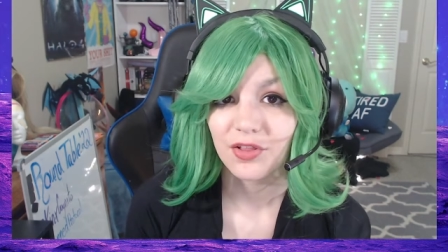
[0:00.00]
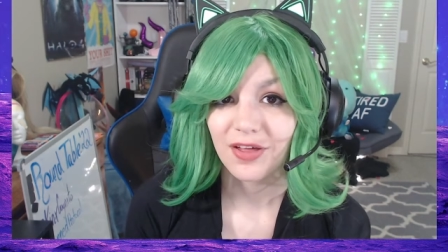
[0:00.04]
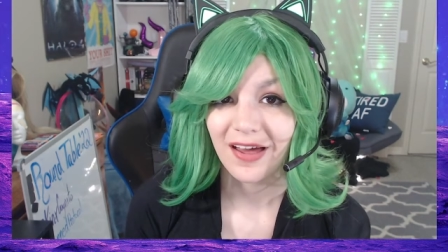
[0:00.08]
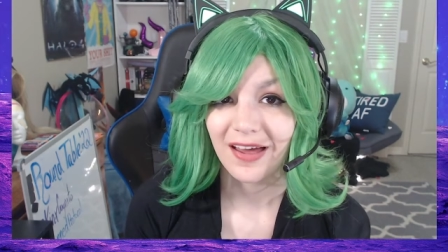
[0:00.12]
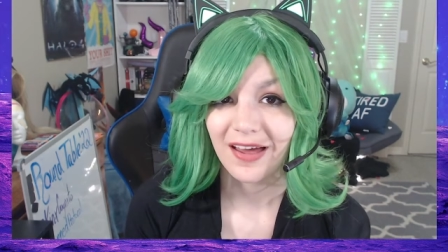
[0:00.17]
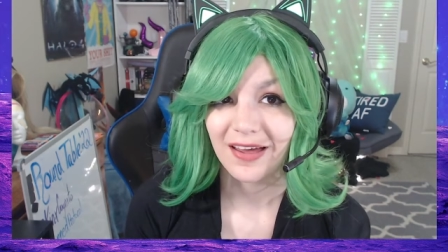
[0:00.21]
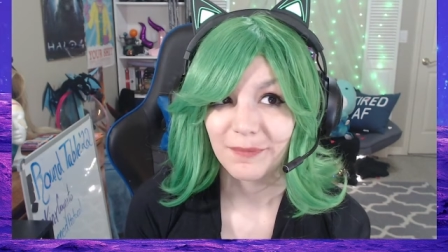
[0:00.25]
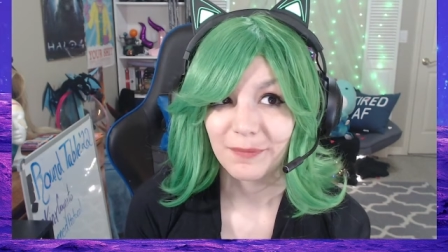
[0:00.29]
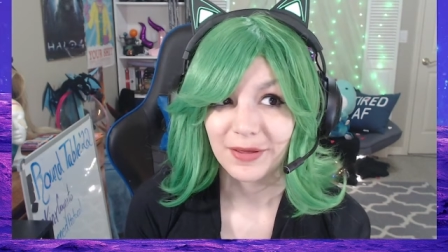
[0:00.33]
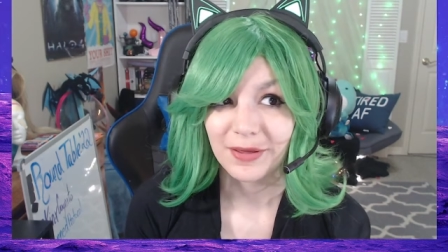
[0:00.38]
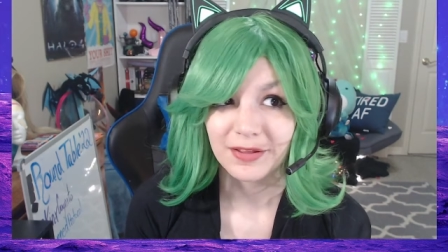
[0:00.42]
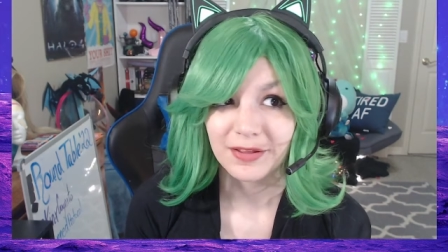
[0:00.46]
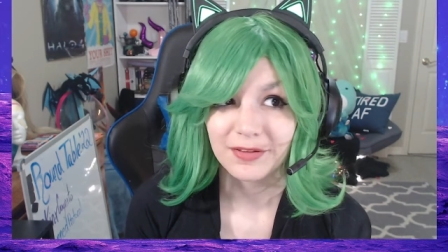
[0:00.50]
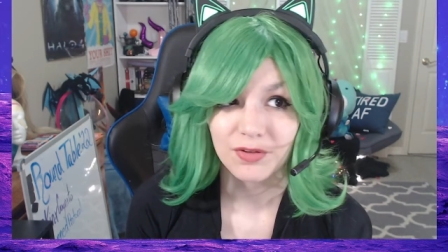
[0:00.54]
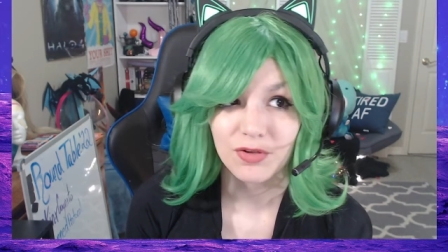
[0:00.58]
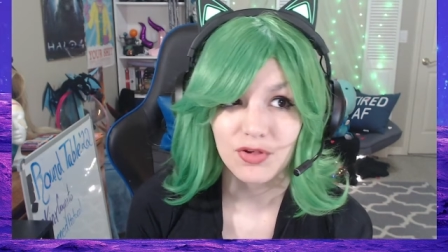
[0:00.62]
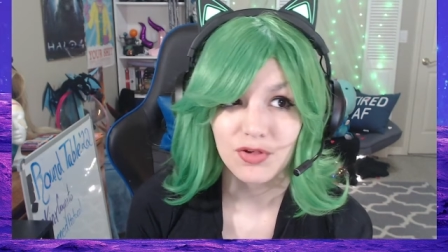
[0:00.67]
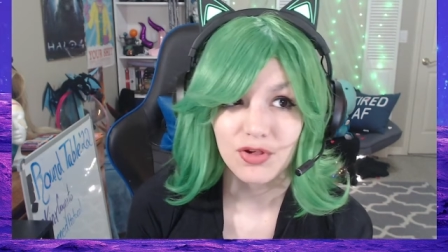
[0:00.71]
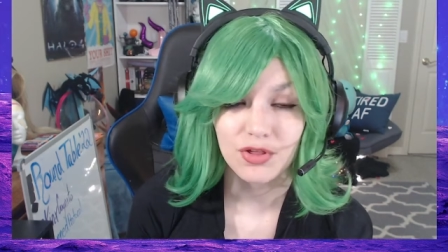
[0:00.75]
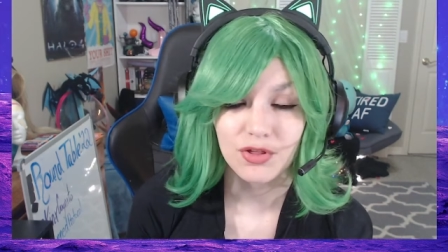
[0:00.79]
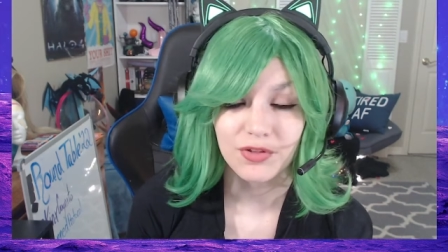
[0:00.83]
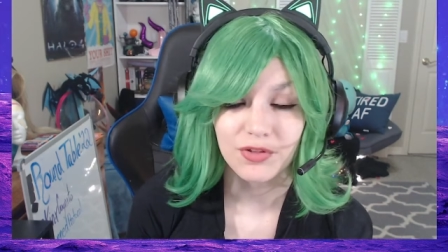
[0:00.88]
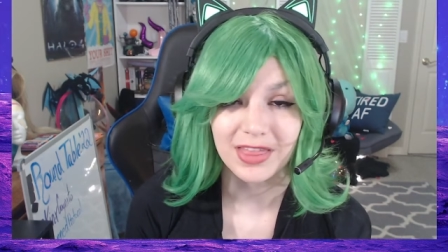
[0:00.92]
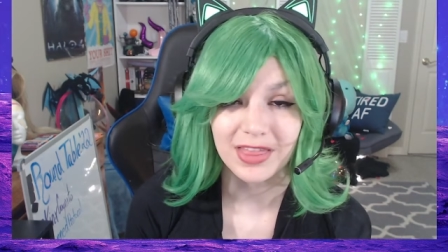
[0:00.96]
I mean,
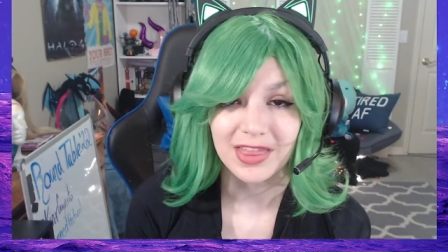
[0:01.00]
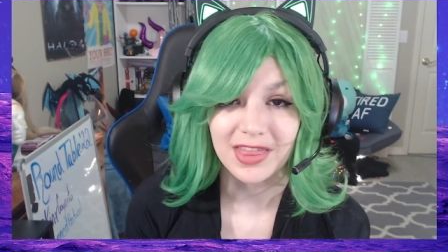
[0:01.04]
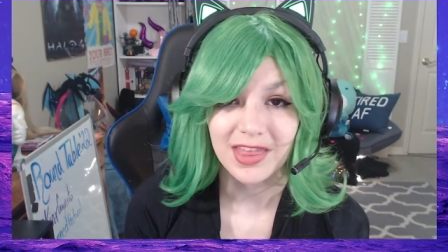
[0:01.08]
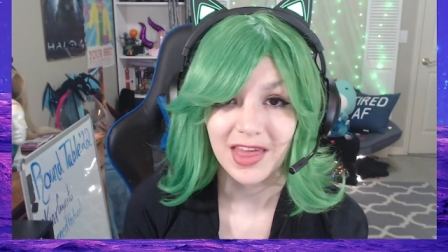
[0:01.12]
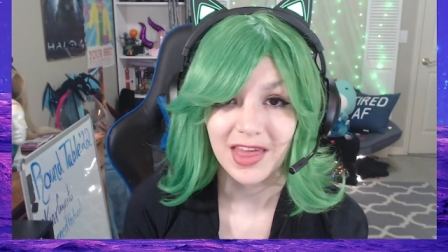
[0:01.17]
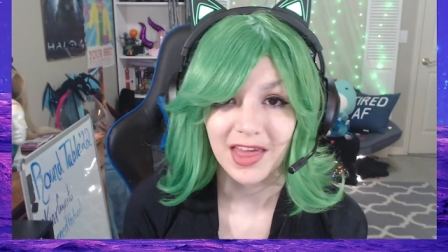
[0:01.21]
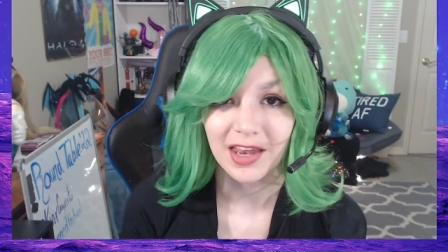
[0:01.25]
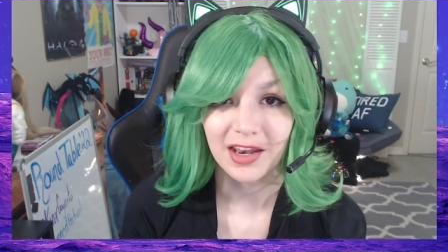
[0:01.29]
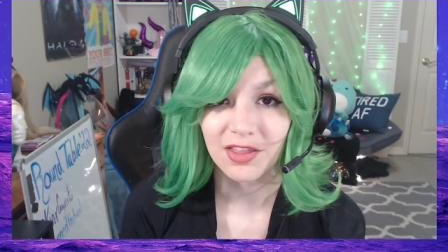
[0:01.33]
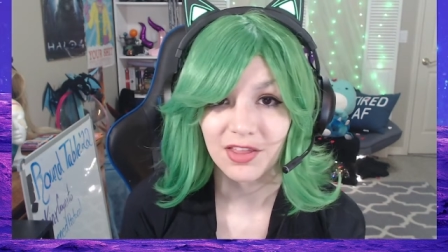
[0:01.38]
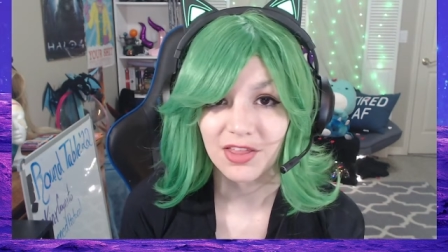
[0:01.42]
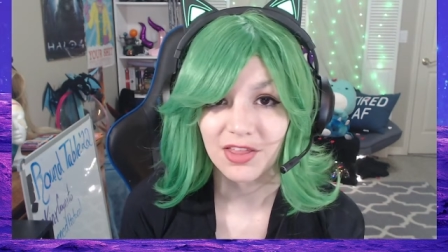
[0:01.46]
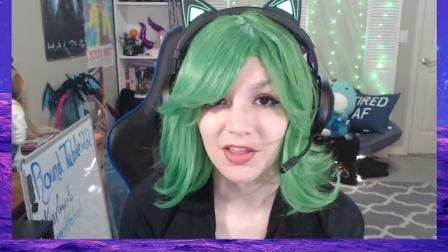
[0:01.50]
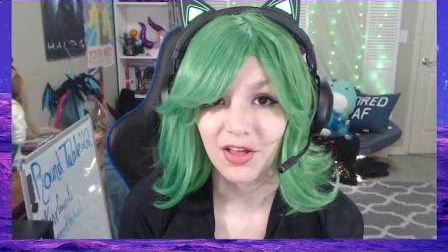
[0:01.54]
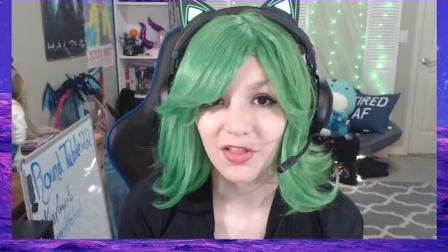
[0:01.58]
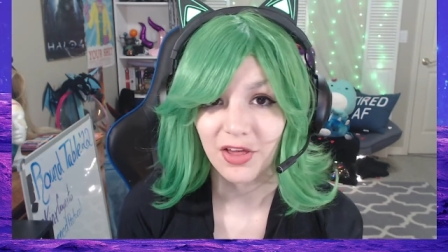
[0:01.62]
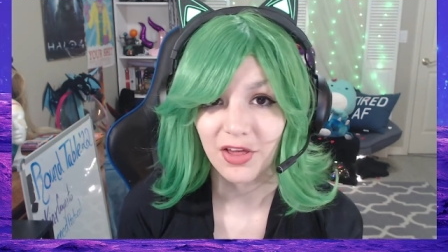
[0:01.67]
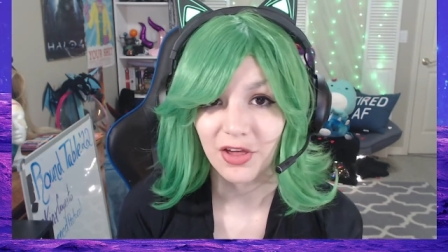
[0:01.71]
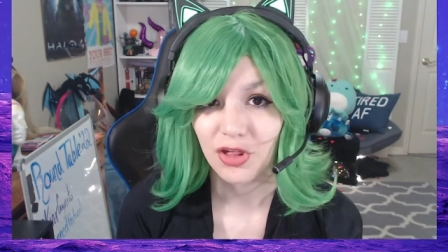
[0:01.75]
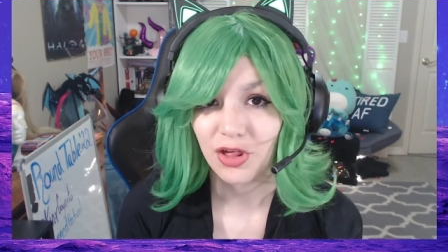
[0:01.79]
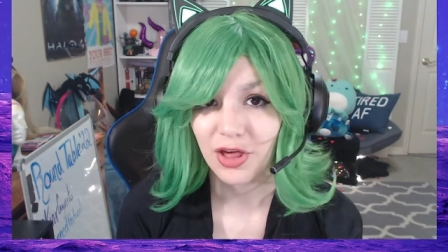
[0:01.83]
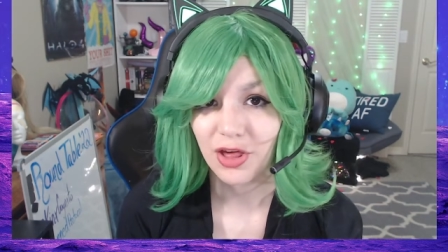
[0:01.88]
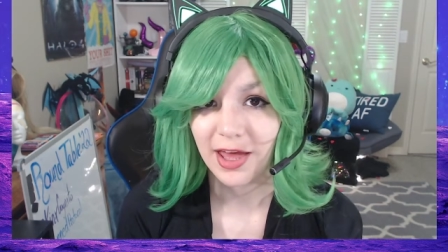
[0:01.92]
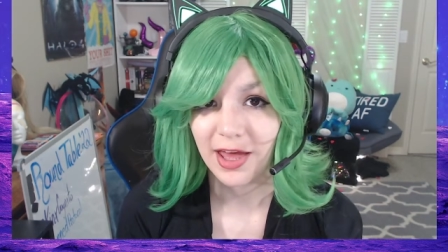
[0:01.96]
she's only 10. It's not
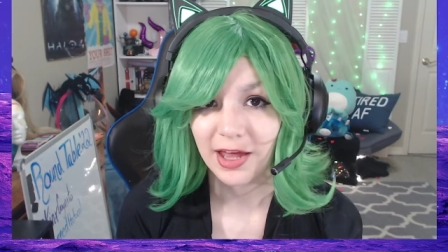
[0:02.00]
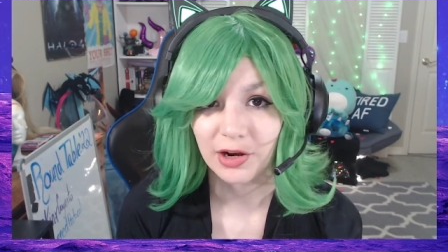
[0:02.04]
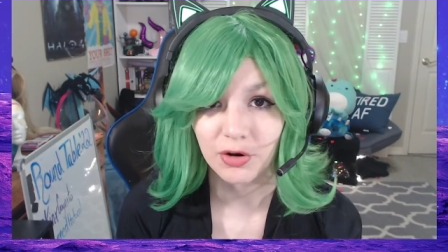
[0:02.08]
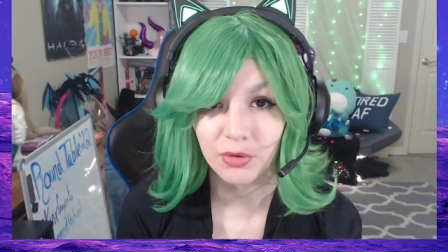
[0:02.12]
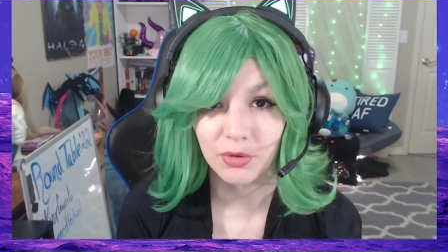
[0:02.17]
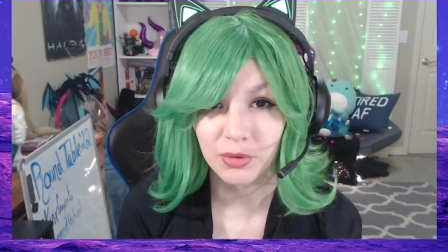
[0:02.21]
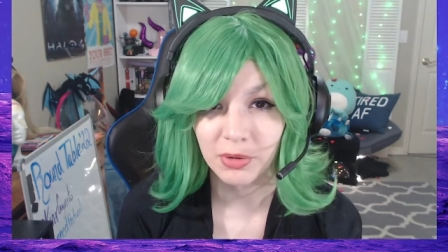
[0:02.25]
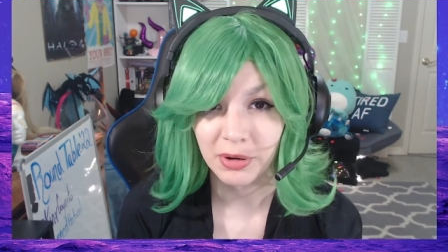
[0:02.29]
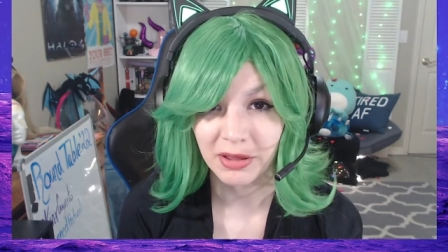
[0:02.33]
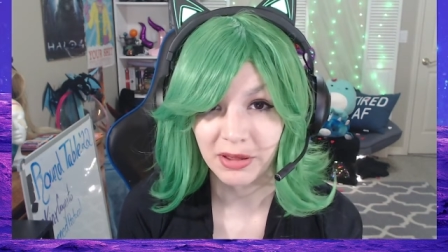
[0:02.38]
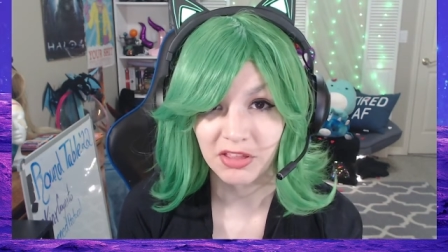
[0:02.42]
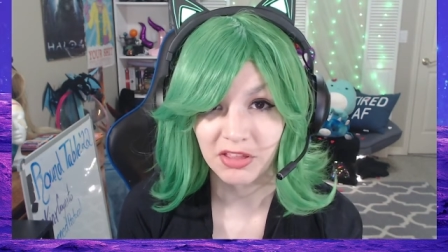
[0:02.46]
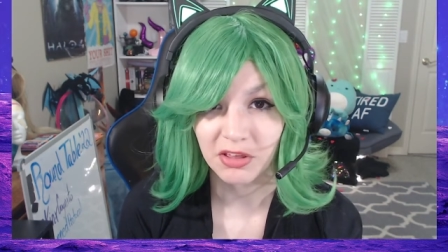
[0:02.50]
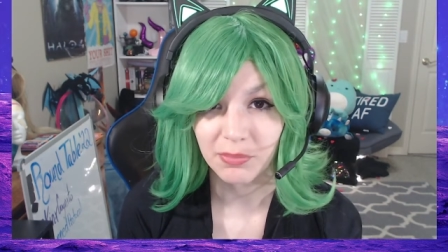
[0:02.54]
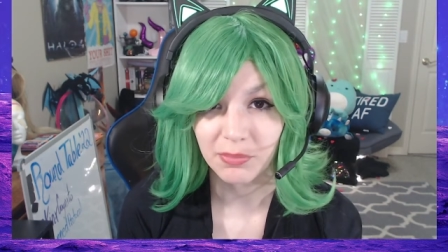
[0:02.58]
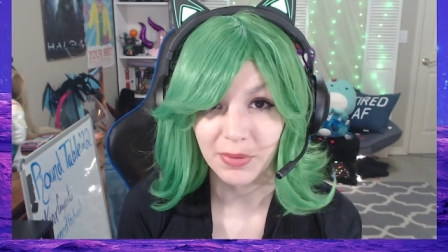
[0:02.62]
like she had a crazy